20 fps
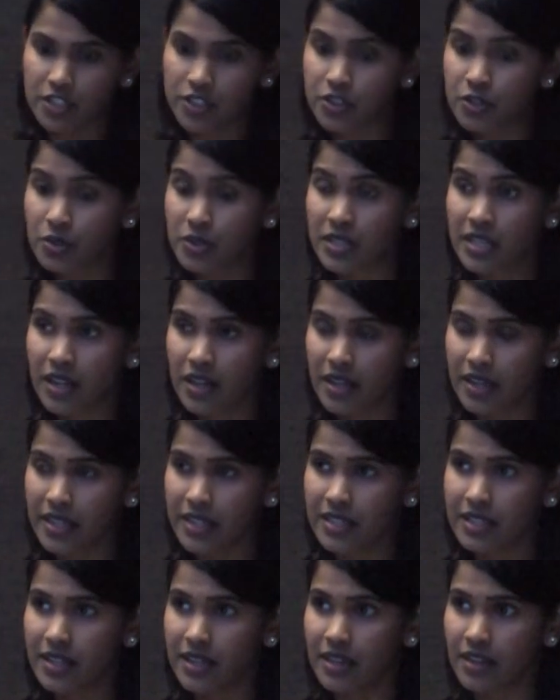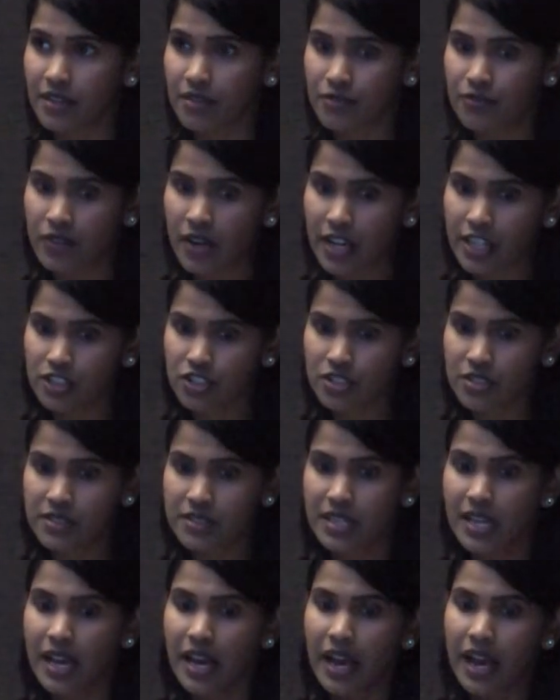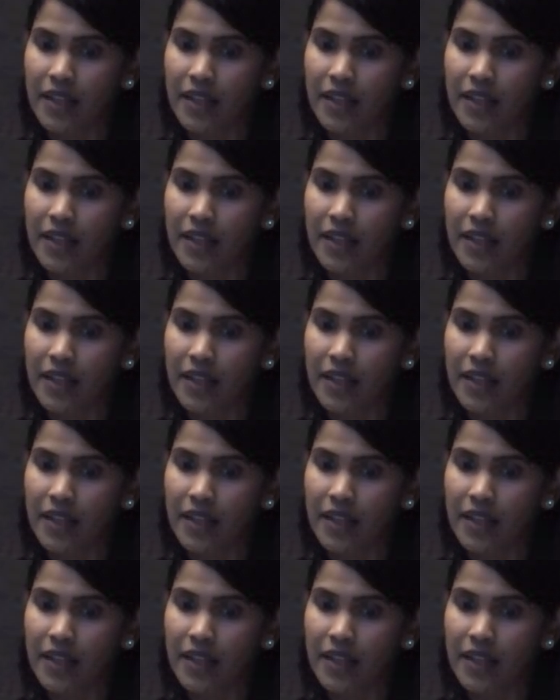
into 9 fractions,